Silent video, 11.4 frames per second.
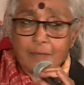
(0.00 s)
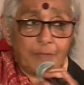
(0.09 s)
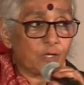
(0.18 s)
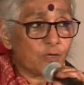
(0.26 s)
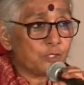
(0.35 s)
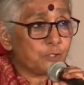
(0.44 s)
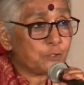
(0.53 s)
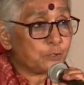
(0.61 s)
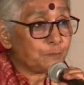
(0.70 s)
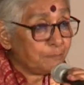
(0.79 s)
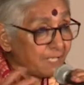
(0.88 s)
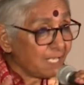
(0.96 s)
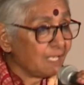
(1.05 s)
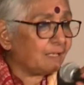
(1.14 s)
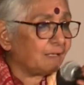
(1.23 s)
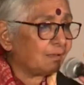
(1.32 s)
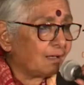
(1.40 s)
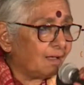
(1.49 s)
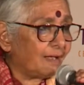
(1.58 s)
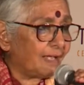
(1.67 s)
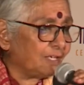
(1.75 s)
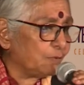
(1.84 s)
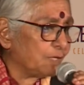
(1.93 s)
Because you speak a
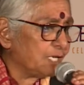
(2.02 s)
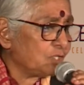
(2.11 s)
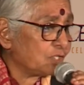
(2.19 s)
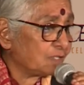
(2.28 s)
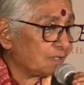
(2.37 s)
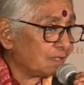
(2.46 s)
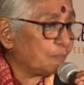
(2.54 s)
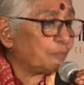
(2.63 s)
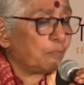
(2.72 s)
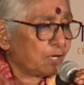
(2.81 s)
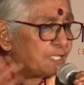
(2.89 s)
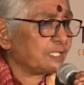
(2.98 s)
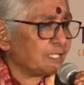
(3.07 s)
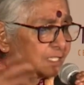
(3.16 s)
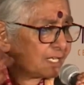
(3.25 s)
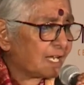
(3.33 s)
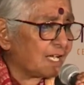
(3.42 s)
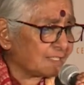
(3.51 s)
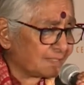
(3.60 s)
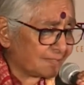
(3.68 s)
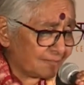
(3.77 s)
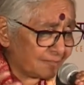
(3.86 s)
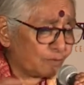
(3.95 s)
language, the political
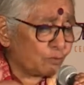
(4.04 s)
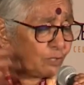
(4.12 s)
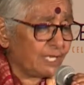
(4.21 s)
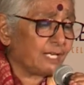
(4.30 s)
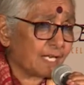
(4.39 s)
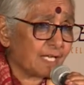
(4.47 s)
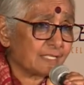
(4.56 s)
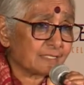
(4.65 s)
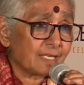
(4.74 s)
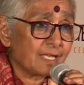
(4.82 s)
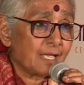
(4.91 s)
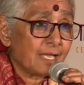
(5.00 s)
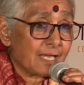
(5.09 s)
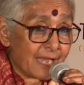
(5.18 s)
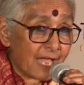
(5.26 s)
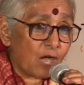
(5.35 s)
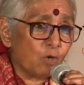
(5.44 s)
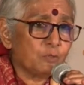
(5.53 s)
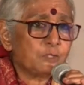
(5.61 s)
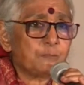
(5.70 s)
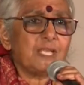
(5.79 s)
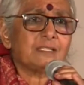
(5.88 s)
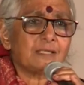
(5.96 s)
class, the ruling class, now
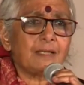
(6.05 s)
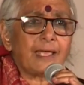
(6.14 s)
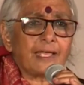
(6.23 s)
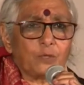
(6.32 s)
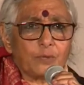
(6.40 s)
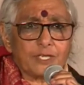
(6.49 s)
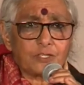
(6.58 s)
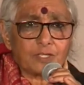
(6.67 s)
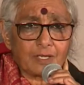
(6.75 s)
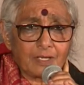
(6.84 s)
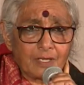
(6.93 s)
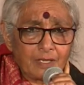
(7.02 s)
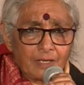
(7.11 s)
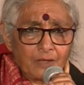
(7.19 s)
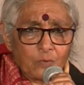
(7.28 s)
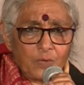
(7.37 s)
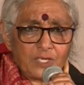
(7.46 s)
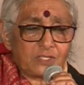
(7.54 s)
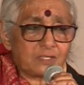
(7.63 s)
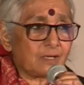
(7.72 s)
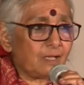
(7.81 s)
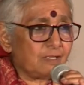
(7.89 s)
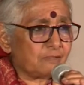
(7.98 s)
speaks a language which
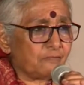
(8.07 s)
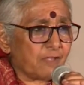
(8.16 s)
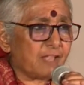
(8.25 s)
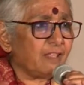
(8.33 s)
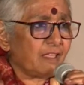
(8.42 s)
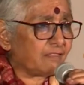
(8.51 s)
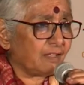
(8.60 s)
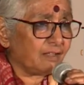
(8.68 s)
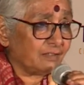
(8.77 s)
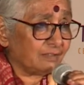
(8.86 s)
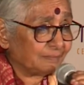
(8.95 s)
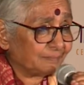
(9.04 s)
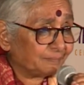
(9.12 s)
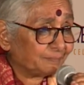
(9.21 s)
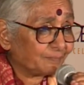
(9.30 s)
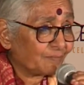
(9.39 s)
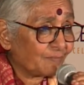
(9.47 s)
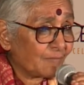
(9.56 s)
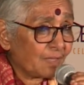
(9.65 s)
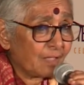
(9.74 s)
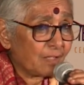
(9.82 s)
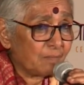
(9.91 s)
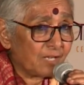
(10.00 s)
is very ethical,
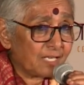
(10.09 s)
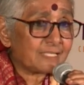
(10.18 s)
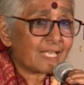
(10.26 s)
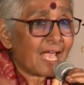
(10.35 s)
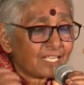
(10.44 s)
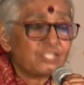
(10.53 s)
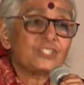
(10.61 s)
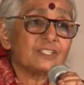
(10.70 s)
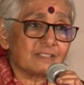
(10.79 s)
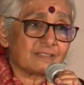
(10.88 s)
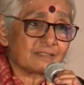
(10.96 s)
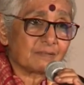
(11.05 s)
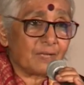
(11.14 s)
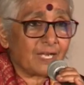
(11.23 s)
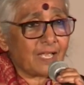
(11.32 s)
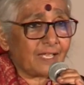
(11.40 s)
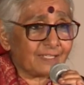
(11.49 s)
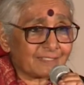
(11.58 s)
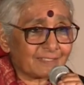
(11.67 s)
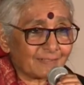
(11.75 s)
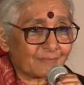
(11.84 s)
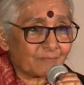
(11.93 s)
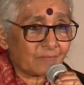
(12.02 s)
but its actions belie it.
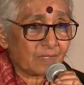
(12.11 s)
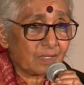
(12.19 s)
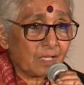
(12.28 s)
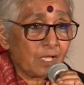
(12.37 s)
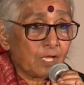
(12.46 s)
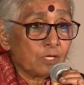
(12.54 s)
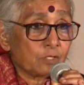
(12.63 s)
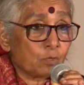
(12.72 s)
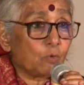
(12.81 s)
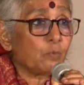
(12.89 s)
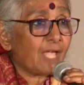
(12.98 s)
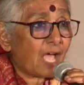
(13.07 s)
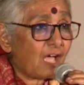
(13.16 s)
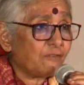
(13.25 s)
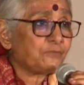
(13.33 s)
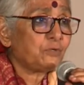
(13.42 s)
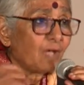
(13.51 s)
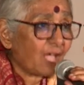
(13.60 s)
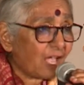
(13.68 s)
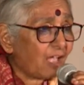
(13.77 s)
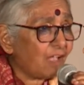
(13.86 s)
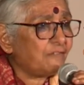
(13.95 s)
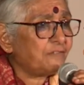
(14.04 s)
So we have to
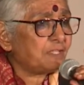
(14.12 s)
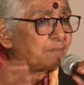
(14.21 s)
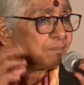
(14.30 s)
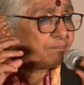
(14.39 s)
have the